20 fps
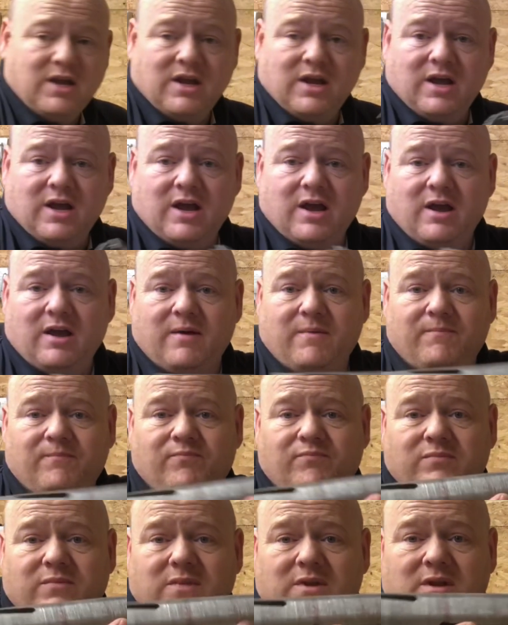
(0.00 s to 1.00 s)

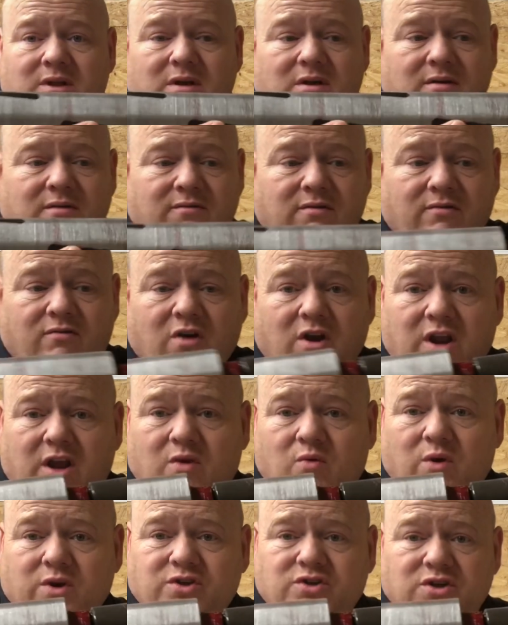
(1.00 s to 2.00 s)
if you've got any
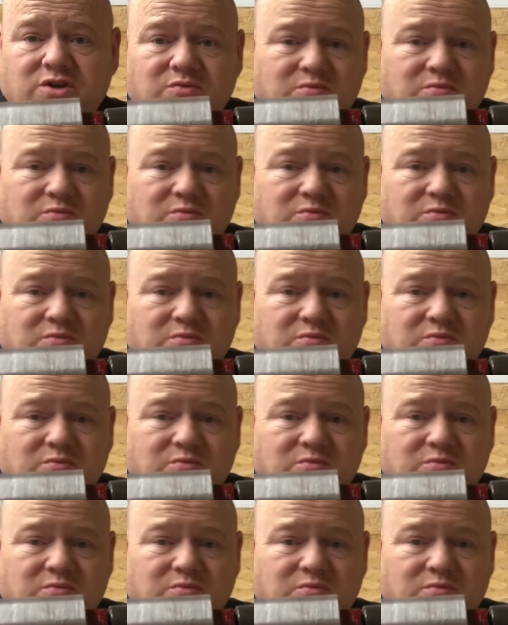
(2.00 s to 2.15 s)
questions